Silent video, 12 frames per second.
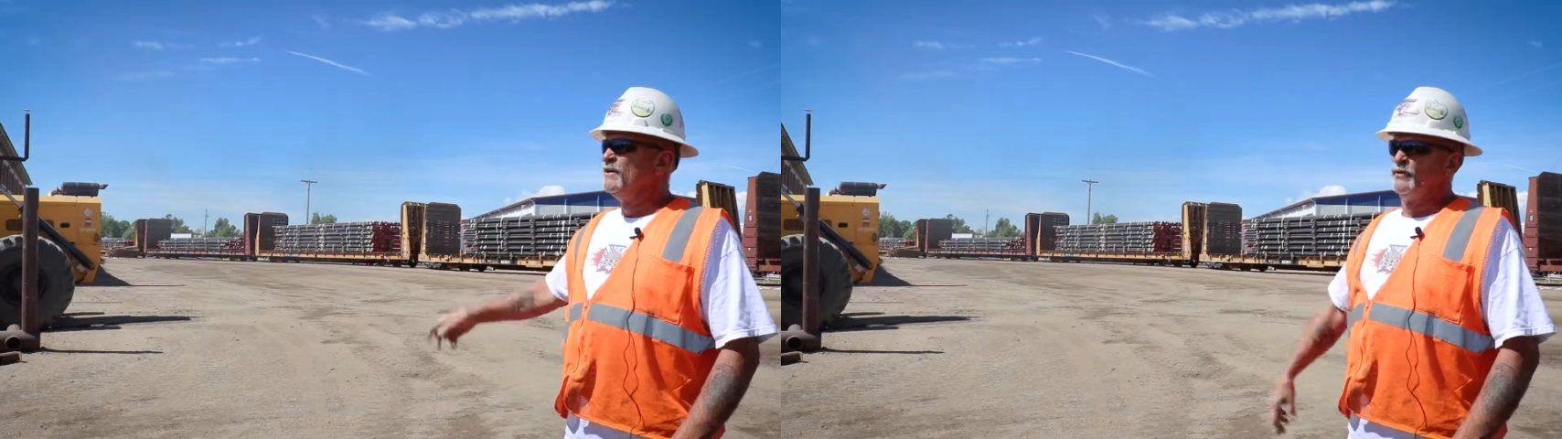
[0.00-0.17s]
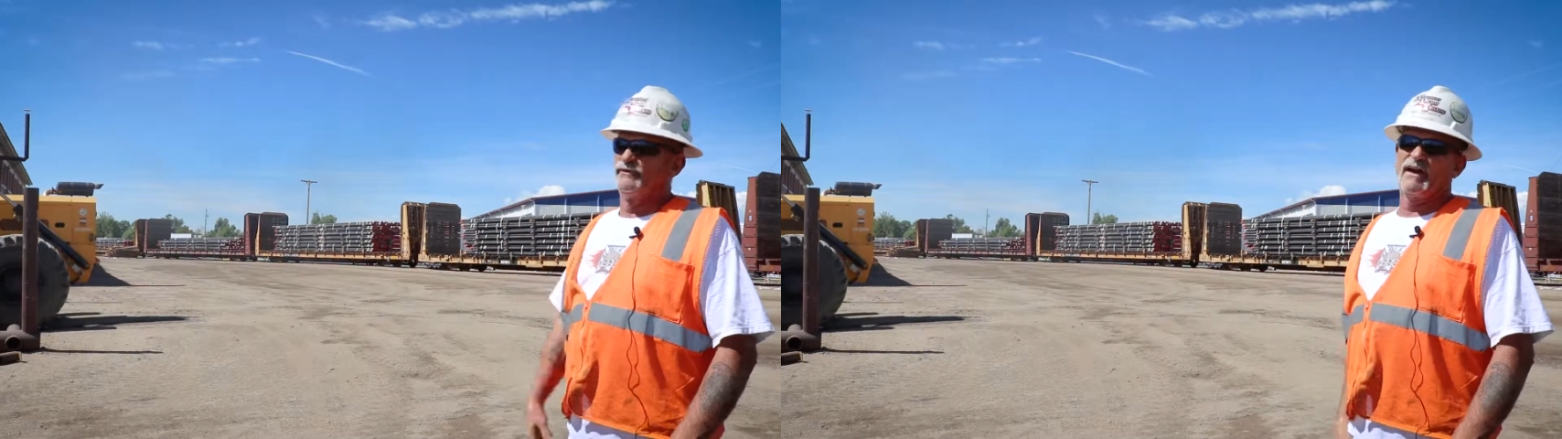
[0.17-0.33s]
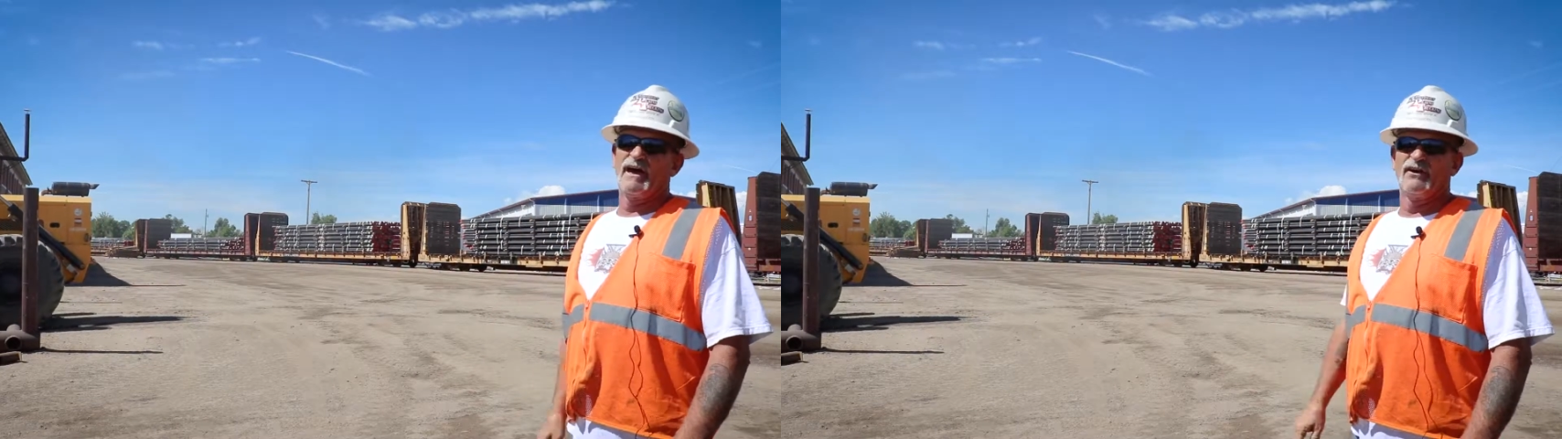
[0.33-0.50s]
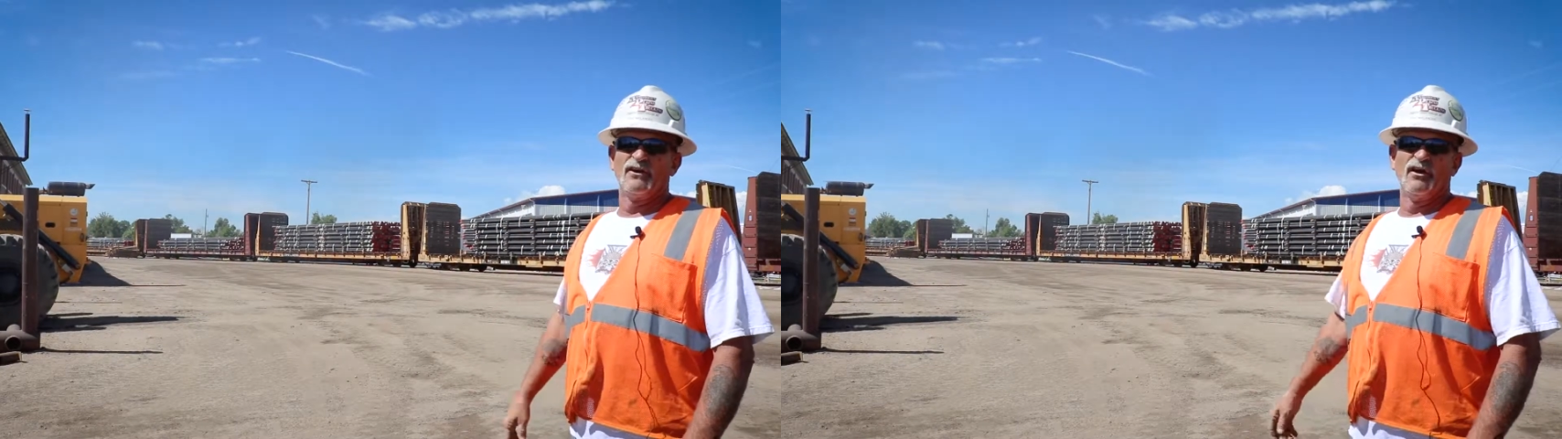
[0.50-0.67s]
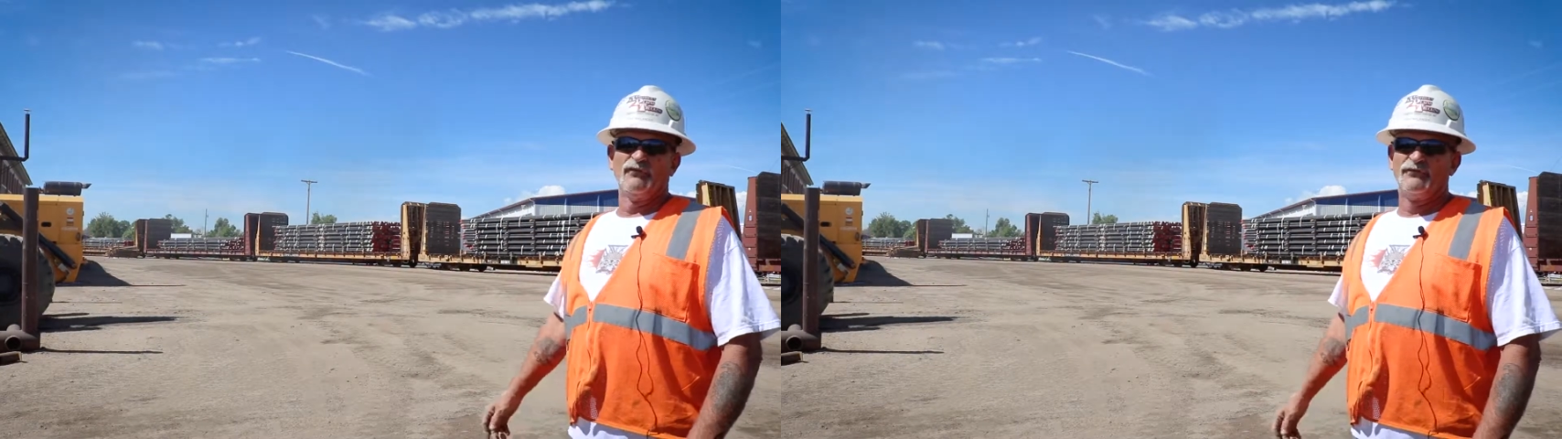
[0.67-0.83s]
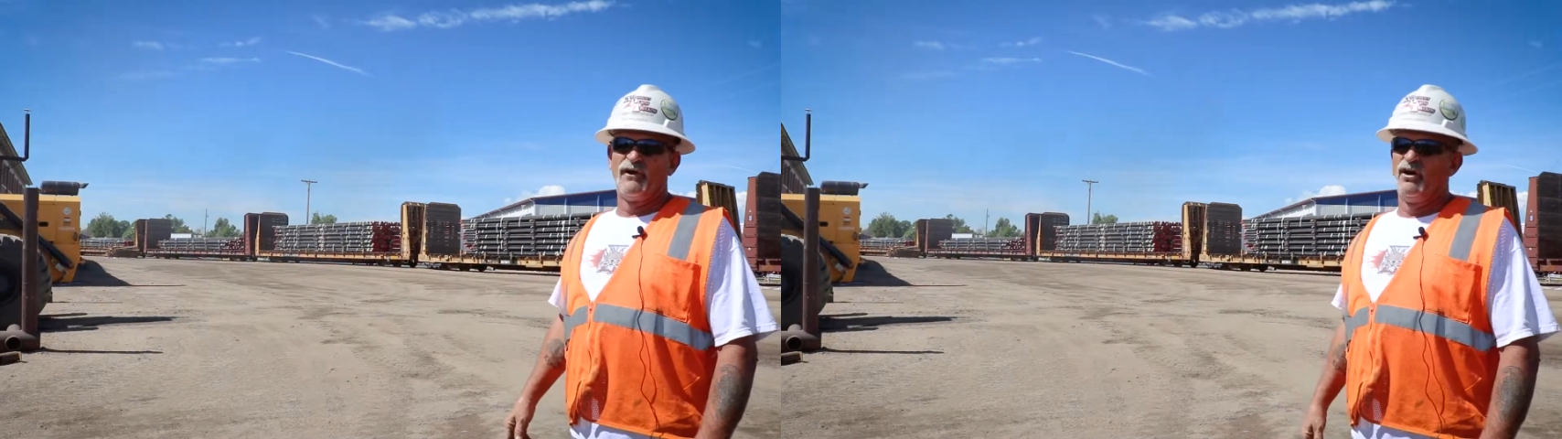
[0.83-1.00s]
without it
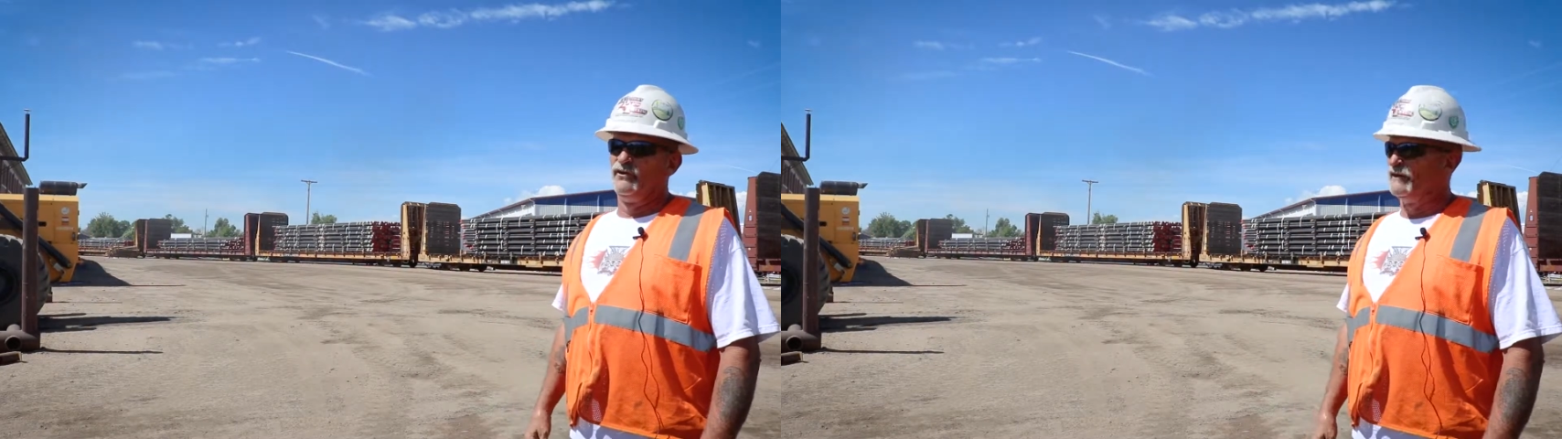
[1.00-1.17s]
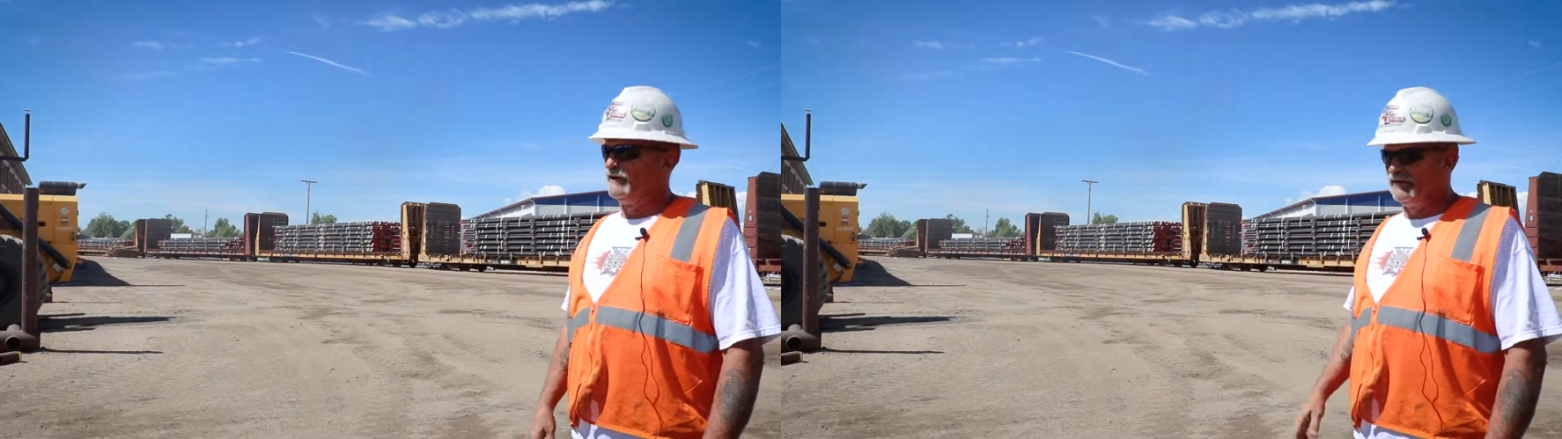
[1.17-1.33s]
all falling.